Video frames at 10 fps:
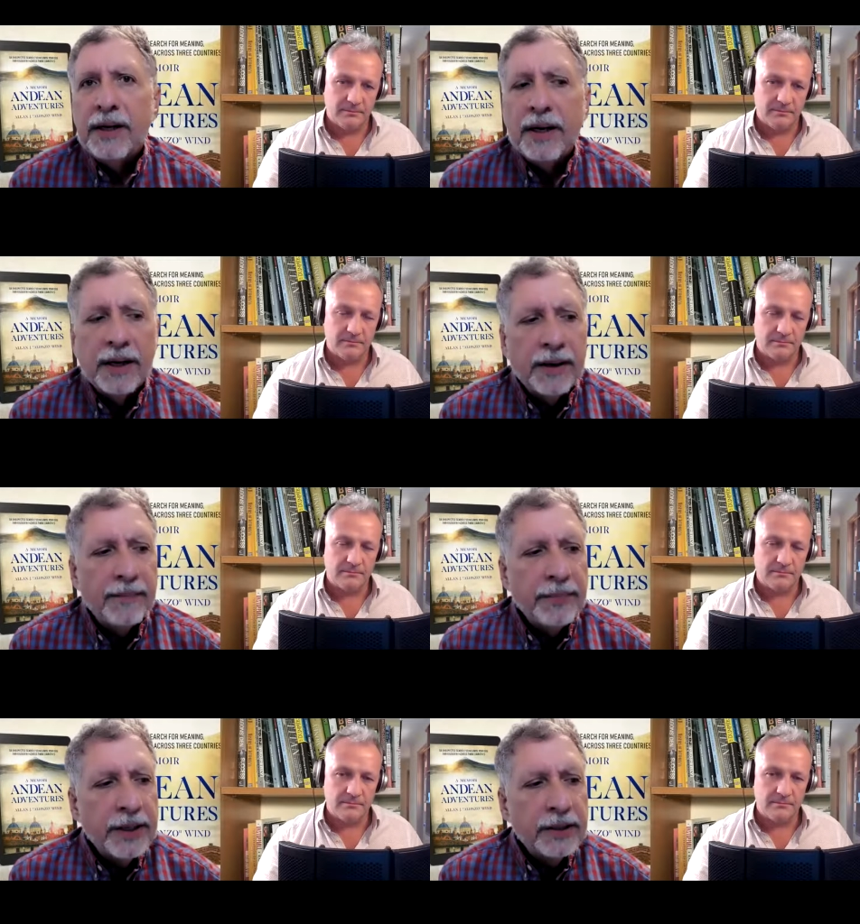
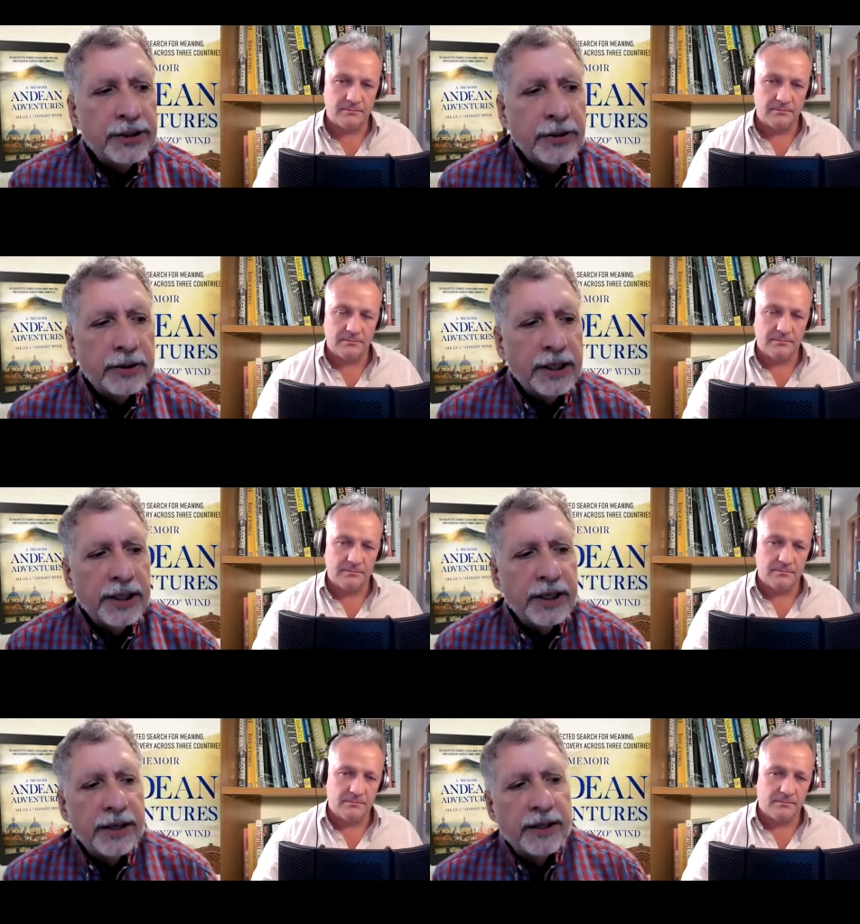Speaker 1: Um,
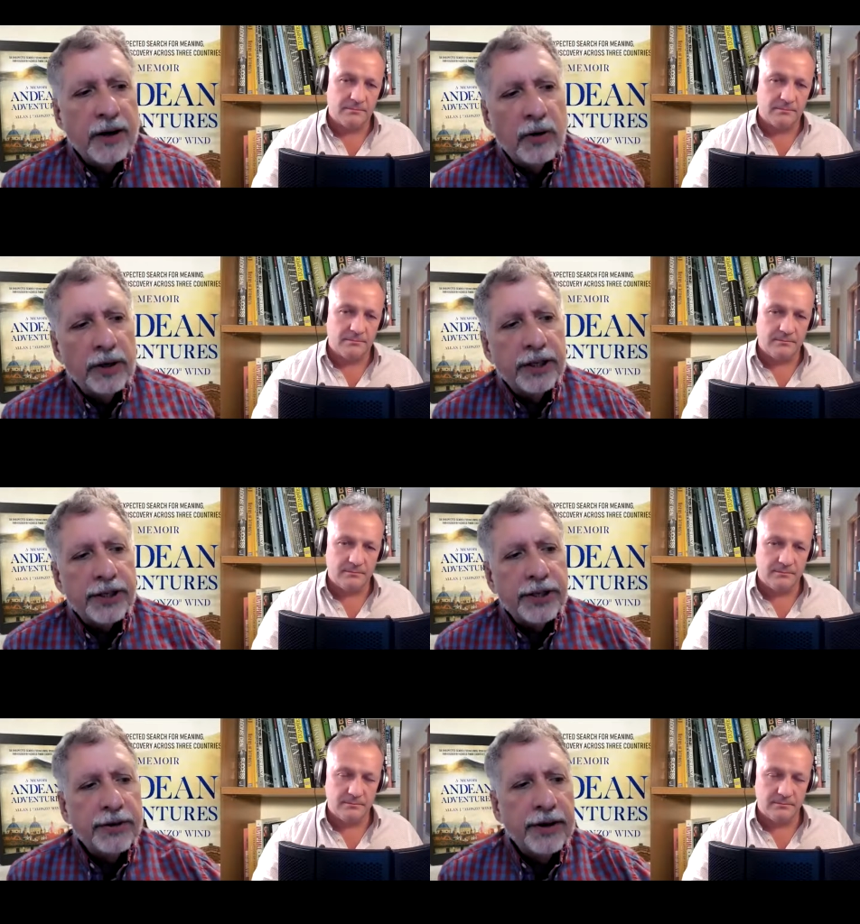certainly the whole
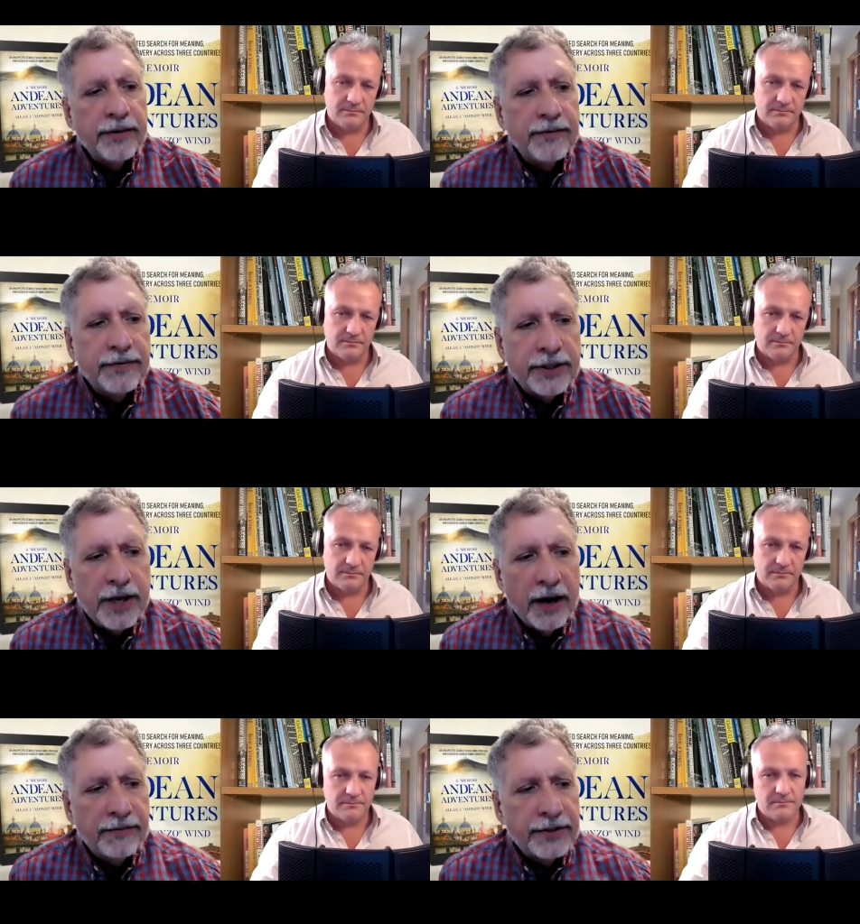issue of,
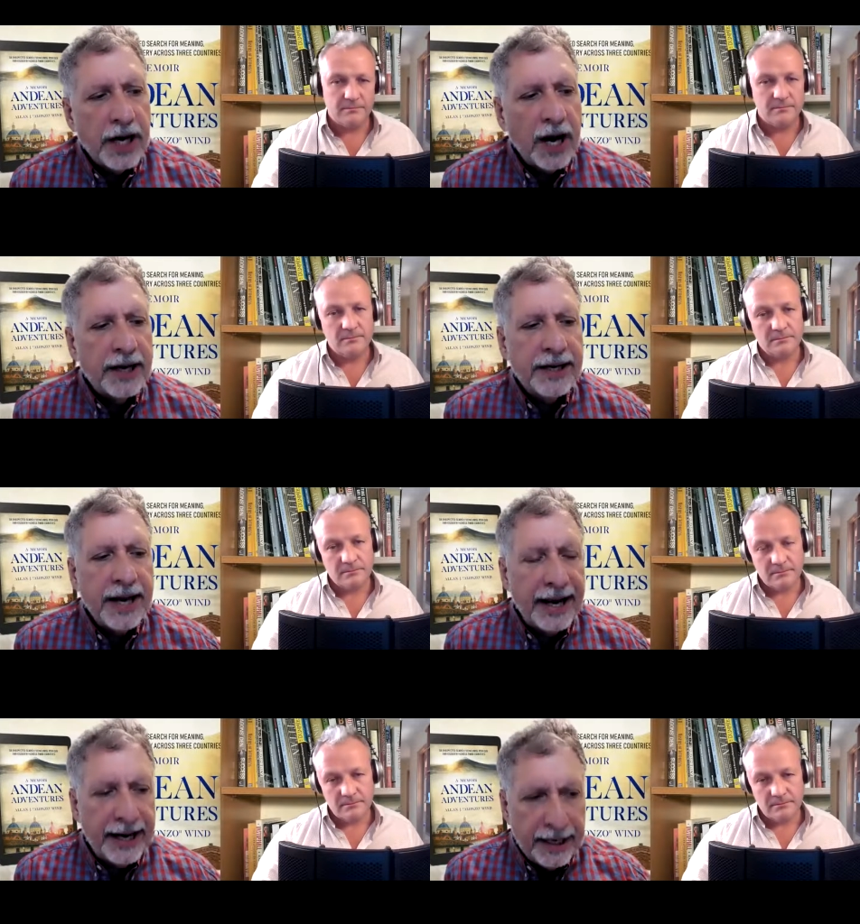of tied
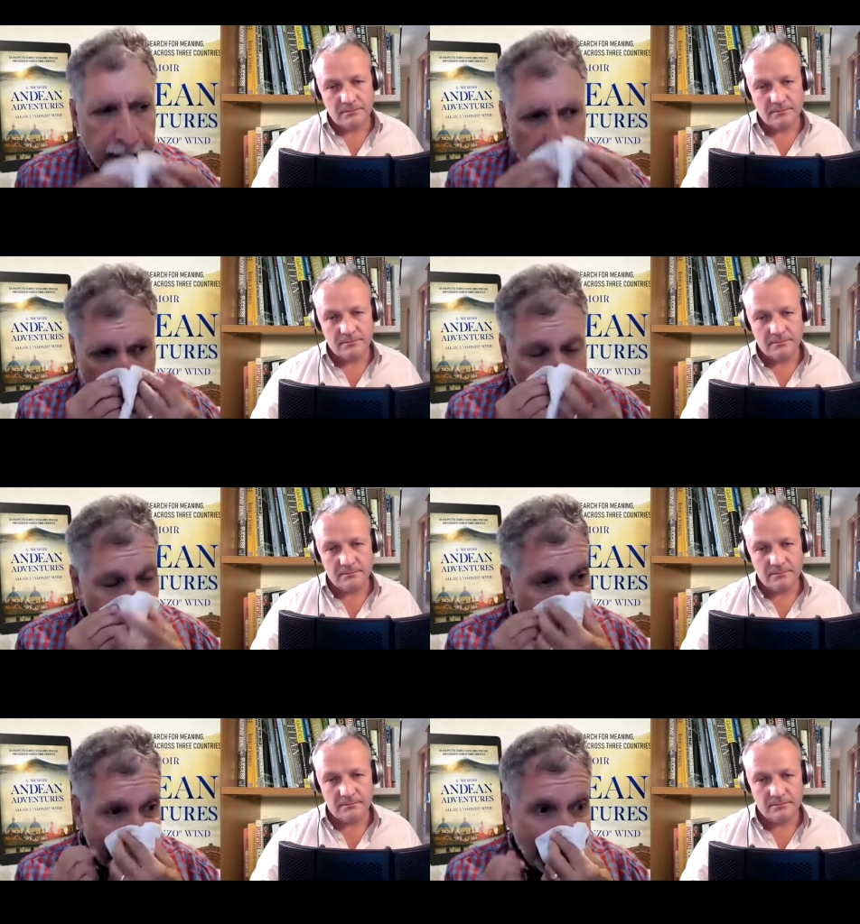aid
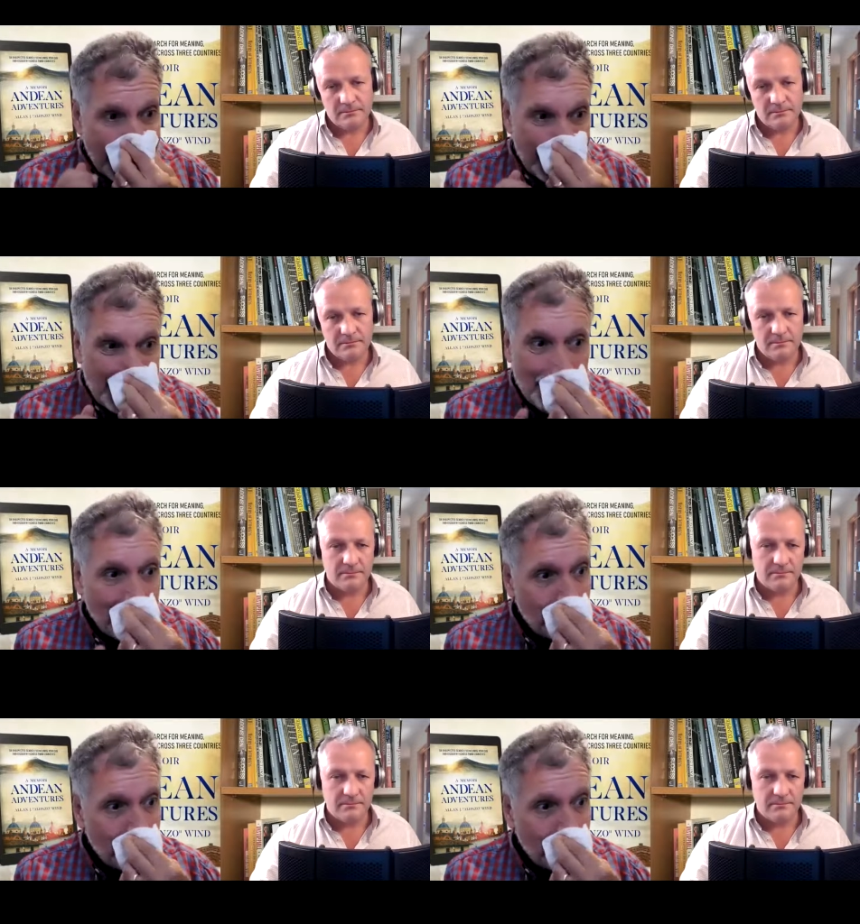and